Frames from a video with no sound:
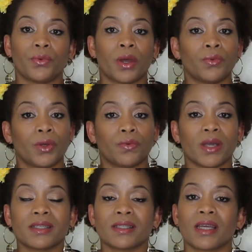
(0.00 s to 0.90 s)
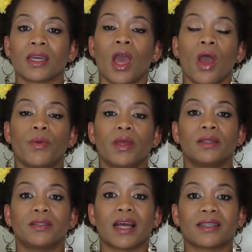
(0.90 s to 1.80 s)
When we're resting, we're
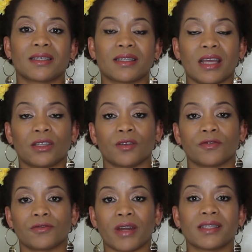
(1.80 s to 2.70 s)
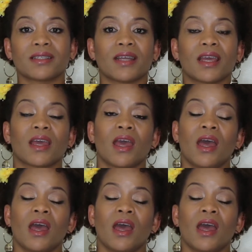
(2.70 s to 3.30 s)
in that state of resting,